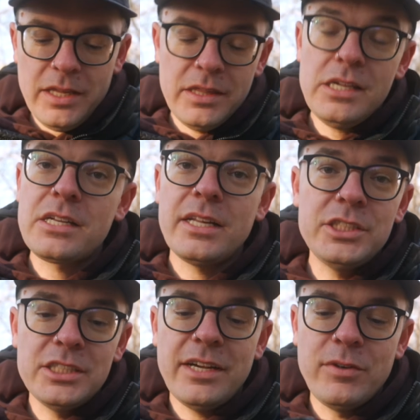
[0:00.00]
These
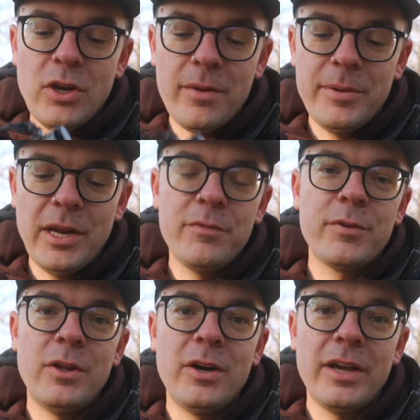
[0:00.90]
clutches have not been out
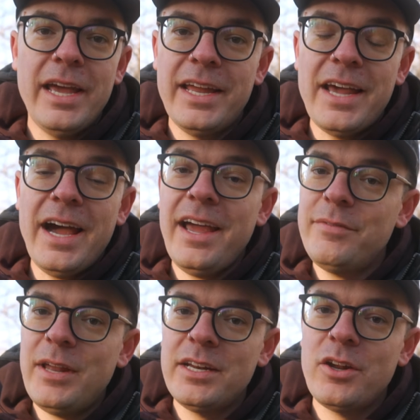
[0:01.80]
for long, and I
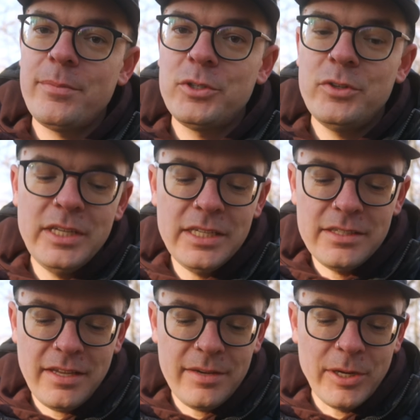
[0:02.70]
haven't had an opportunity
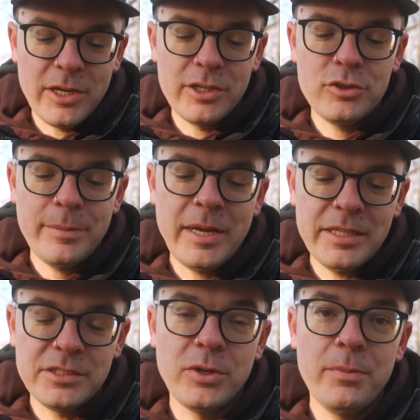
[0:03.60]
to take mine on a trip
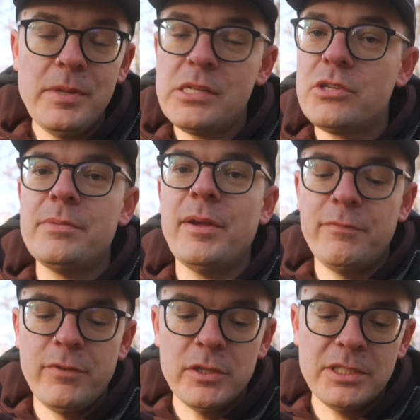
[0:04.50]
yet, so these are just my
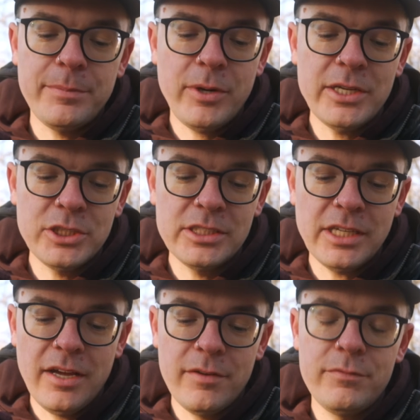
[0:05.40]
first impressions
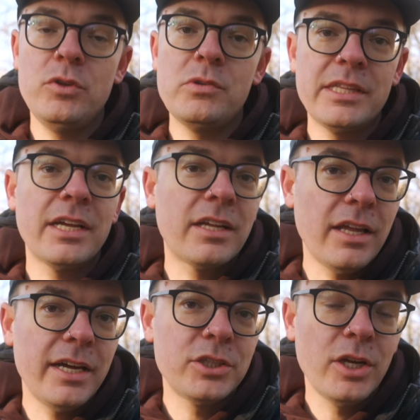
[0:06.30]
of using the
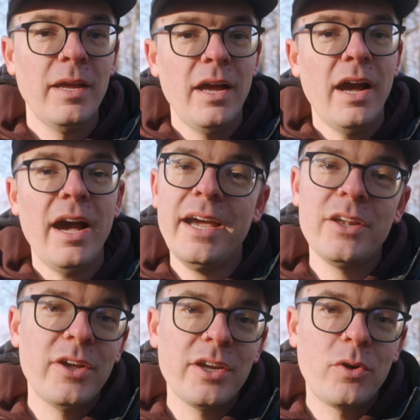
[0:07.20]
clutch. I had a
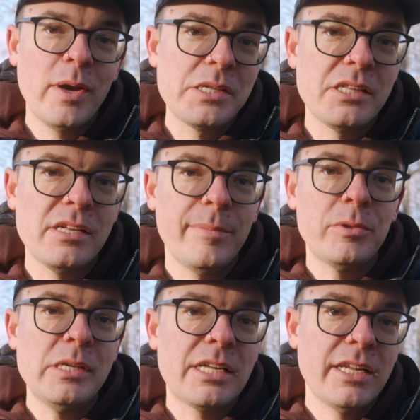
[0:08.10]
lot of questions about
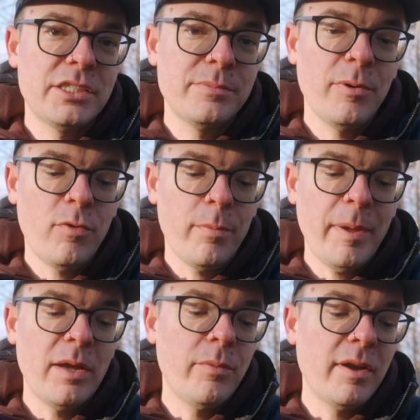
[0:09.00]
these clutches before
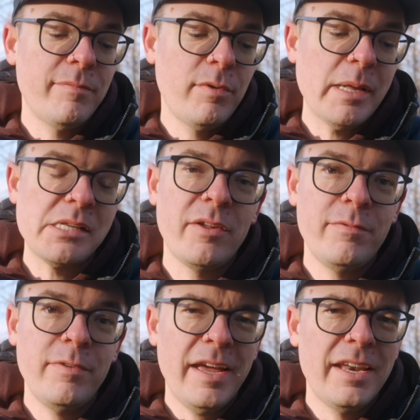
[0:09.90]
picking one up for myself,
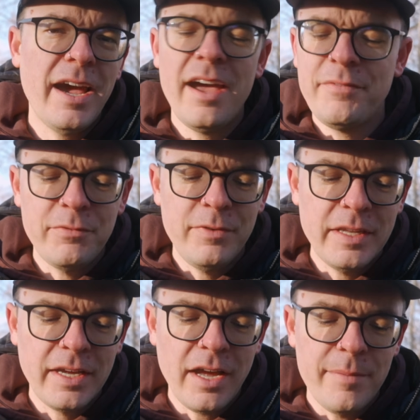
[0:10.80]
and I have a
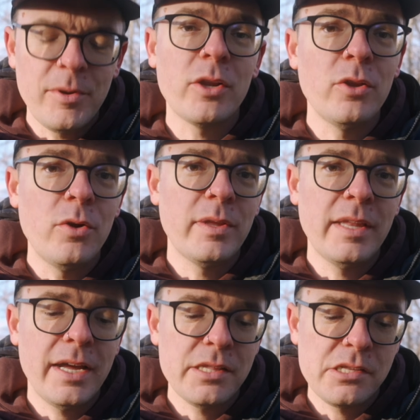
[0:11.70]
feeling I'm not alone in
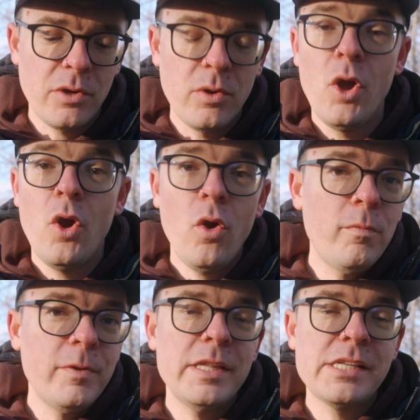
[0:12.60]
that, so
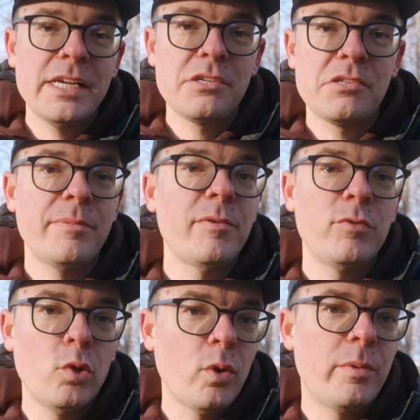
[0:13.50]
hopefully this answered some of
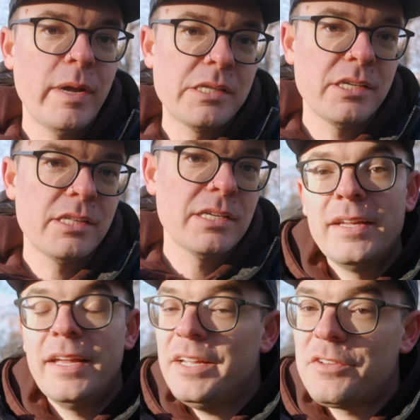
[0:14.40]
your questions.
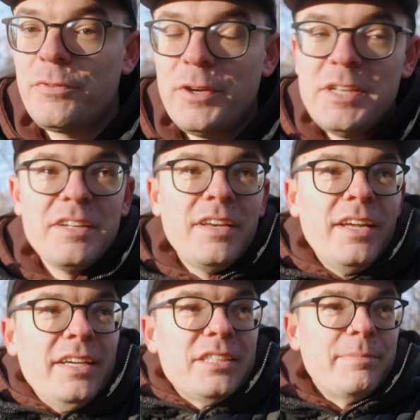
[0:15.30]
It's freezing,
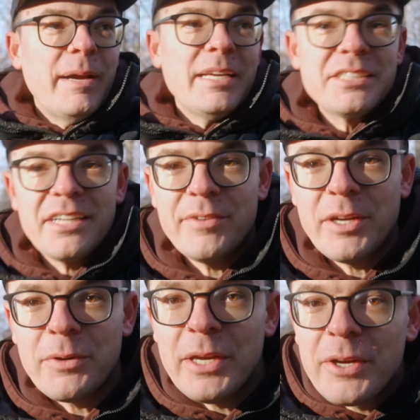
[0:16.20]
it's -7
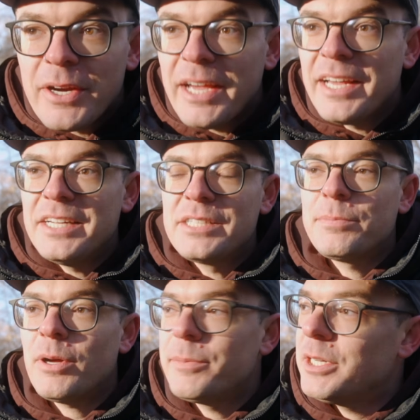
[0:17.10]
out here, and it's
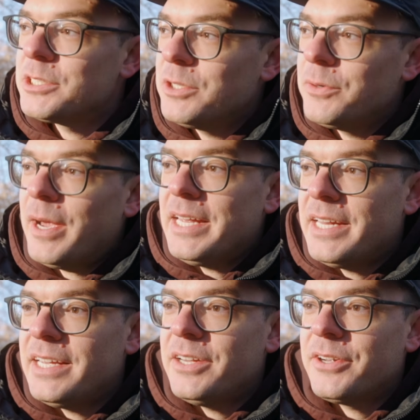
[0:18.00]
probably gonna snow any
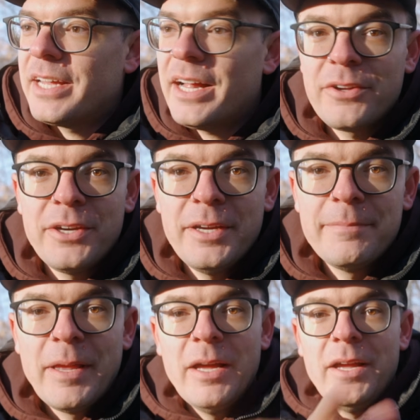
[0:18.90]
day here in Calgary.
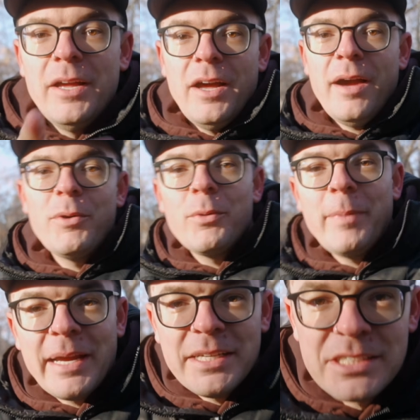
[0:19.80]
I'm going
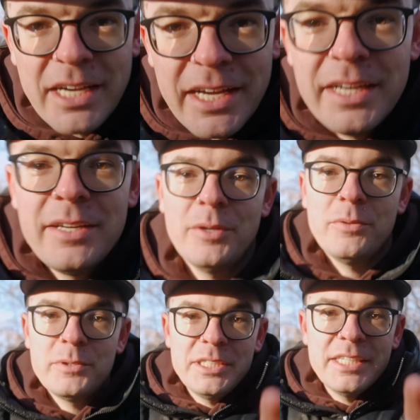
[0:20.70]
back inside.
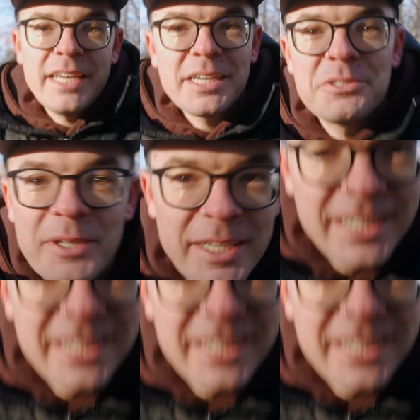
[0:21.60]
We'll see you in the next one.